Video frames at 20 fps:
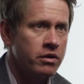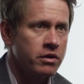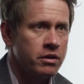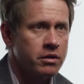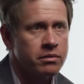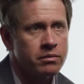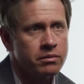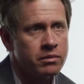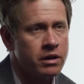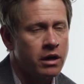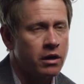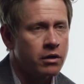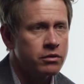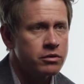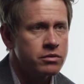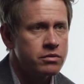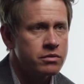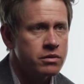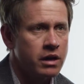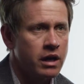the you know
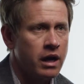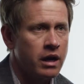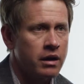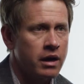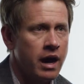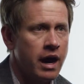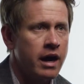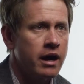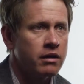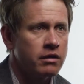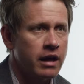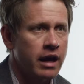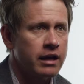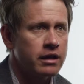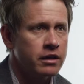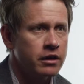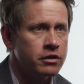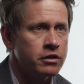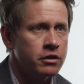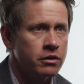uh, higher
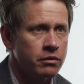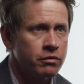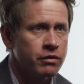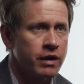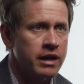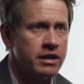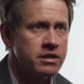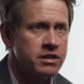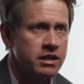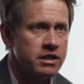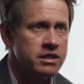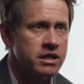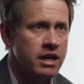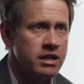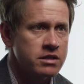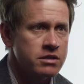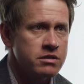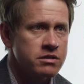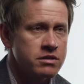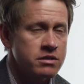likelihood you'll find
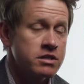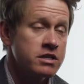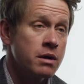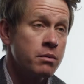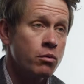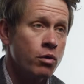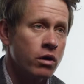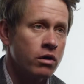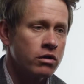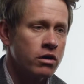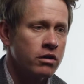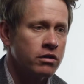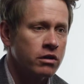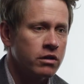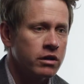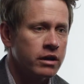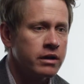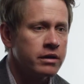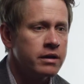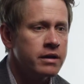success somewhere along the
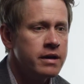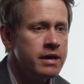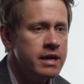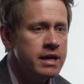line.